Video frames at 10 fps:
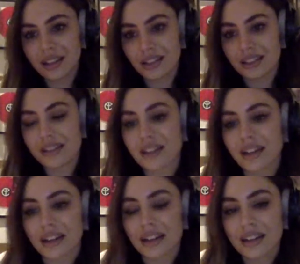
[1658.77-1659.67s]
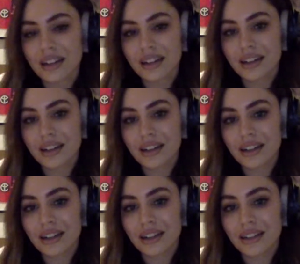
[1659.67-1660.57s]
Is uh
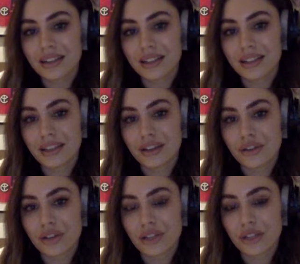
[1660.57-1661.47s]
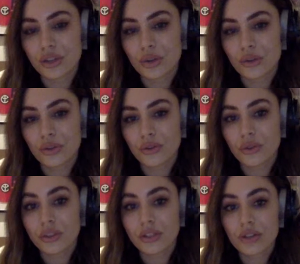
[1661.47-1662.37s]
is a key that you're in. So you can
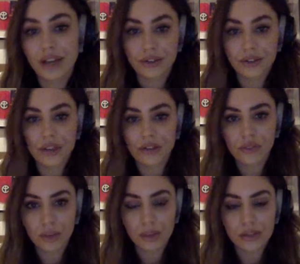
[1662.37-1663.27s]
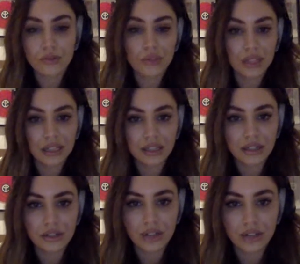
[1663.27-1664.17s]
always check yourself that way. It's really easy
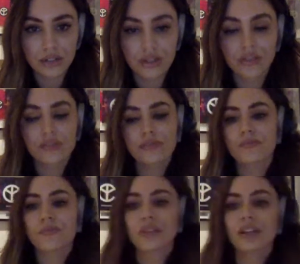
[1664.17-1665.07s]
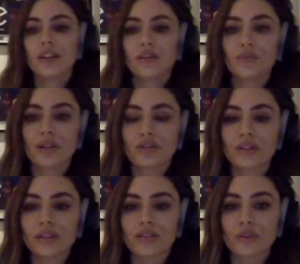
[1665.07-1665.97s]
to check yourself by doing
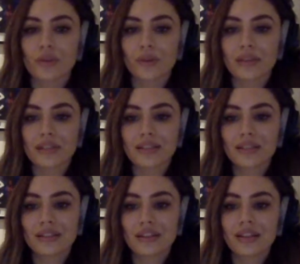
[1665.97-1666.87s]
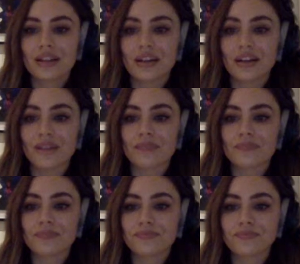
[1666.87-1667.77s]
the do re mi's.
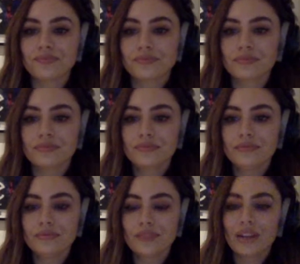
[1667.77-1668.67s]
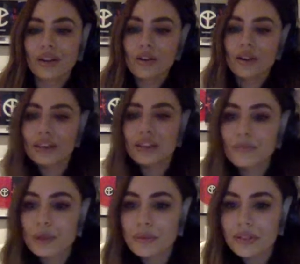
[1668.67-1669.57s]
Um, oh, I think
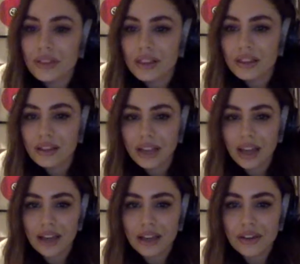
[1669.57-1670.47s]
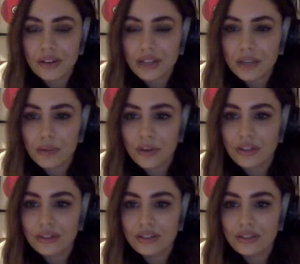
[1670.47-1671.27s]
people can't hear the keyboard.